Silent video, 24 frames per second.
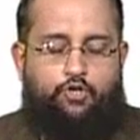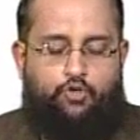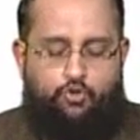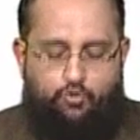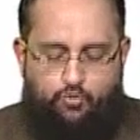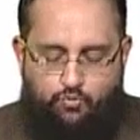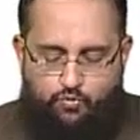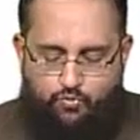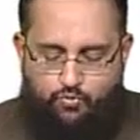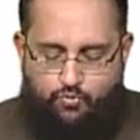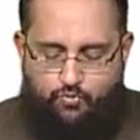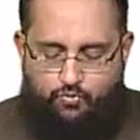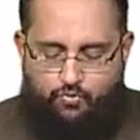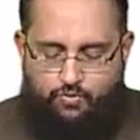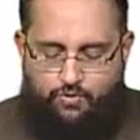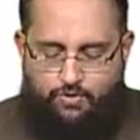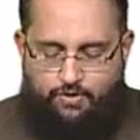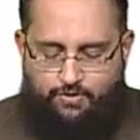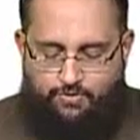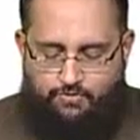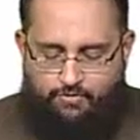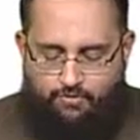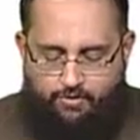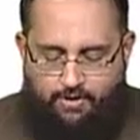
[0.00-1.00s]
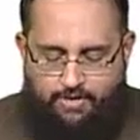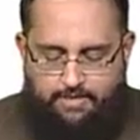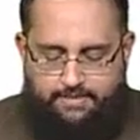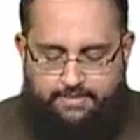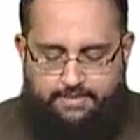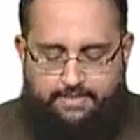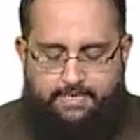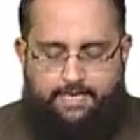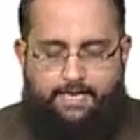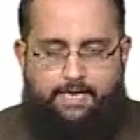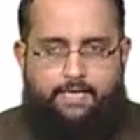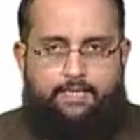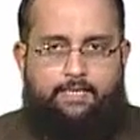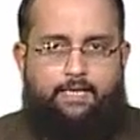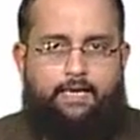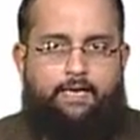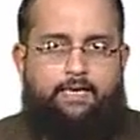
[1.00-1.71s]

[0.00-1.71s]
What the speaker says: to translate the